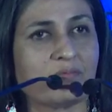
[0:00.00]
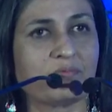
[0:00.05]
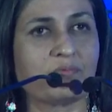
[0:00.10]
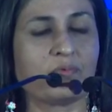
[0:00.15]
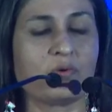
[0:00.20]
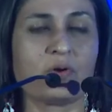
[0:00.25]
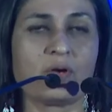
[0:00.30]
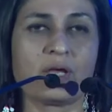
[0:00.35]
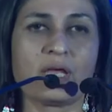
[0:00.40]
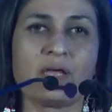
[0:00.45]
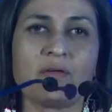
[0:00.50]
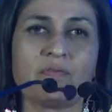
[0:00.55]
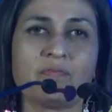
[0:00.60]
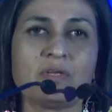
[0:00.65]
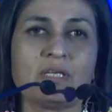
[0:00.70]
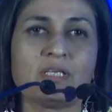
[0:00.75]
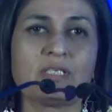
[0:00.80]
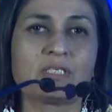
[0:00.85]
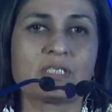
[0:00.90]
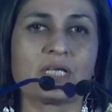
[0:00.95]
for
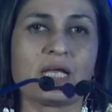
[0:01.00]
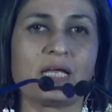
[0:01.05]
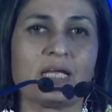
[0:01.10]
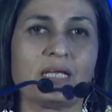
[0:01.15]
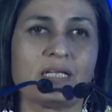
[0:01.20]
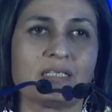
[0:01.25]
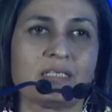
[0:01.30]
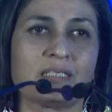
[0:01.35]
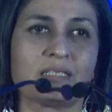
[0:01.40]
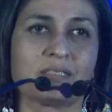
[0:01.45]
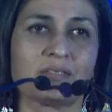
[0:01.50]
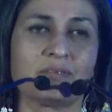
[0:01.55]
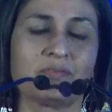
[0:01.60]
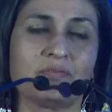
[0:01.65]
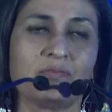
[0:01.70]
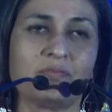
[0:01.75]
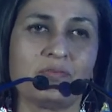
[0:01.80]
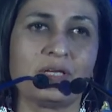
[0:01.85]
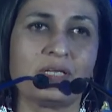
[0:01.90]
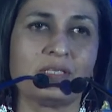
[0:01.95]
every child,
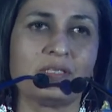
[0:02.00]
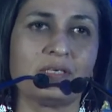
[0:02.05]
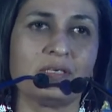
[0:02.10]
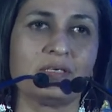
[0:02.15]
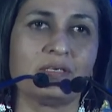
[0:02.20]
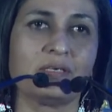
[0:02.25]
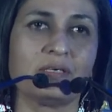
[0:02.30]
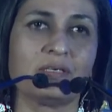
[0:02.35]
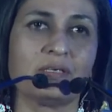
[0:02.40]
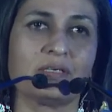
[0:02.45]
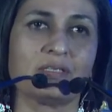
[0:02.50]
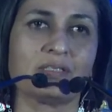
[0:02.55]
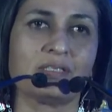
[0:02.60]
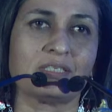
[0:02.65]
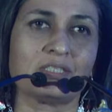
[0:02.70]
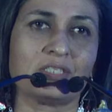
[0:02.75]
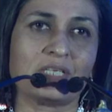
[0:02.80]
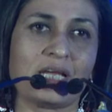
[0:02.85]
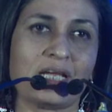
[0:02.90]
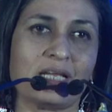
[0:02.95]
whether
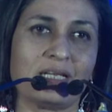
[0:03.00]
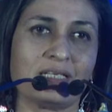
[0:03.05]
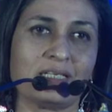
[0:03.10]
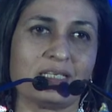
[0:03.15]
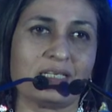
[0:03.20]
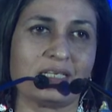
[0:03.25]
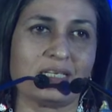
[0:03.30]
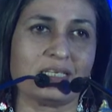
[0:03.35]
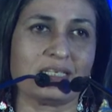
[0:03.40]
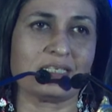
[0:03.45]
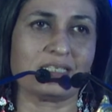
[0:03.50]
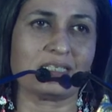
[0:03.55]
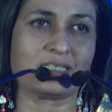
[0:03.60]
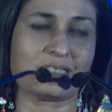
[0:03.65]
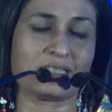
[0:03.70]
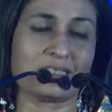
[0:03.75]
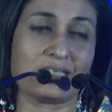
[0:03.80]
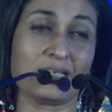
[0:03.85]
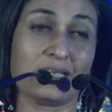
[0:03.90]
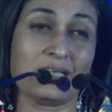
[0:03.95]
the child
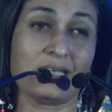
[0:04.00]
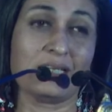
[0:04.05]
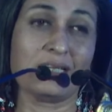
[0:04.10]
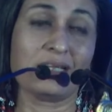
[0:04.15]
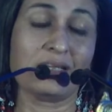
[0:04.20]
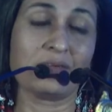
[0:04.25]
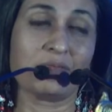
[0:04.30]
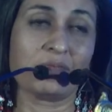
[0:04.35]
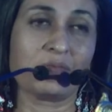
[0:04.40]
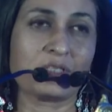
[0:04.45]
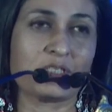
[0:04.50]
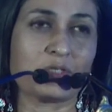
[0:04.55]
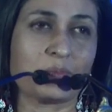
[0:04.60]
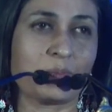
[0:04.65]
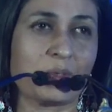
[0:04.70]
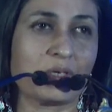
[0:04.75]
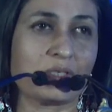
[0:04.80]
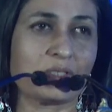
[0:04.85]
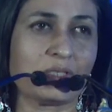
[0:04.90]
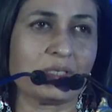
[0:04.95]
is with
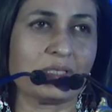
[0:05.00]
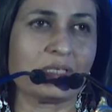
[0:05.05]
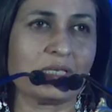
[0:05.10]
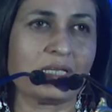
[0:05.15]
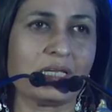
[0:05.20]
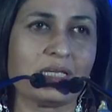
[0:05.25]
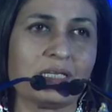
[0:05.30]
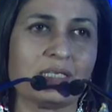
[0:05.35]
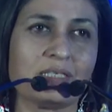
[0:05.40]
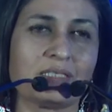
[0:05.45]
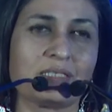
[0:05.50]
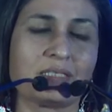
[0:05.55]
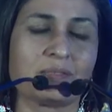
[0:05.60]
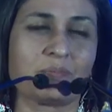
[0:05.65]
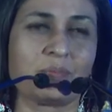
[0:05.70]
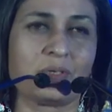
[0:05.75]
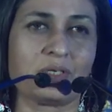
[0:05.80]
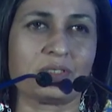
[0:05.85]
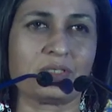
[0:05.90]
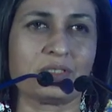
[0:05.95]
special needs,
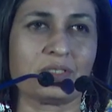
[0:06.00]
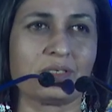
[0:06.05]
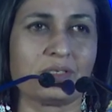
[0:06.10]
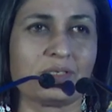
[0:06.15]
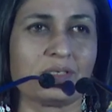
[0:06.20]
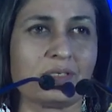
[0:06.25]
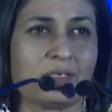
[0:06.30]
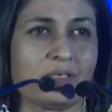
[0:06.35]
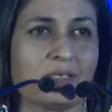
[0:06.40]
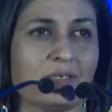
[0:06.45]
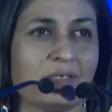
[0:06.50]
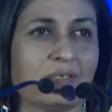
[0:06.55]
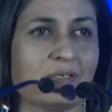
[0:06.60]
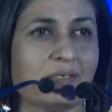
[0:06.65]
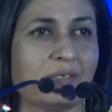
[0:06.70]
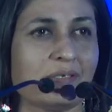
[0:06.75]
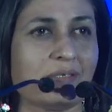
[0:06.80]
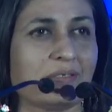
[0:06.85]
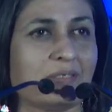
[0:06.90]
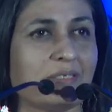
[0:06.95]

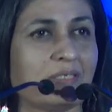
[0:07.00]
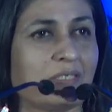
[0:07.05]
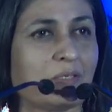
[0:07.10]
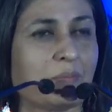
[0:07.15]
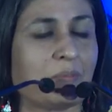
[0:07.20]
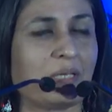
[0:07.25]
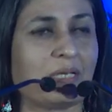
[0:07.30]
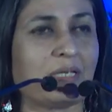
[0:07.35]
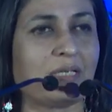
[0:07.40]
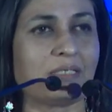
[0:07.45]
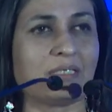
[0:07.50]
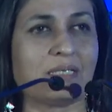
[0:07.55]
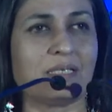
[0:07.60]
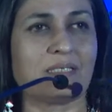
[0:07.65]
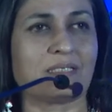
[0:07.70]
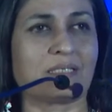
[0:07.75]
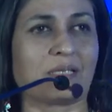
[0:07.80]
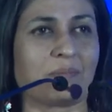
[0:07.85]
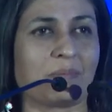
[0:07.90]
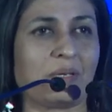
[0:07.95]
special
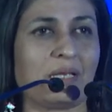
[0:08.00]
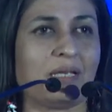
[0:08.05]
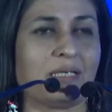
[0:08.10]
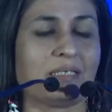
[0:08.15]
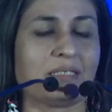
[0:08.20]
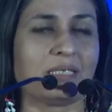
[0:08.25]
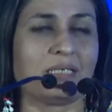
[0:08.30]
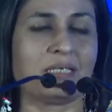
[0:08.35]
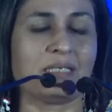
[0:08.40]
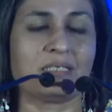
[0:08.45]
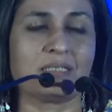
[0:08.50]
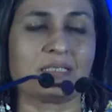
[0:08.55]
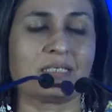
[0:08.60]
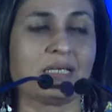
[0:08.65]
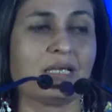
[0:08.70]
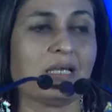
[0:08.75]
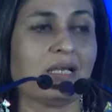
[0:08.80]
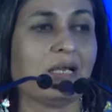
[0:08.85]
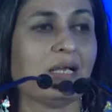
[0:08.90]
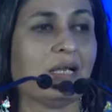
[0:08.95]
disabilities,
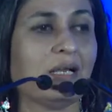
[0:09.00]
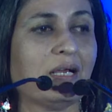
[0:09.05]
abilities.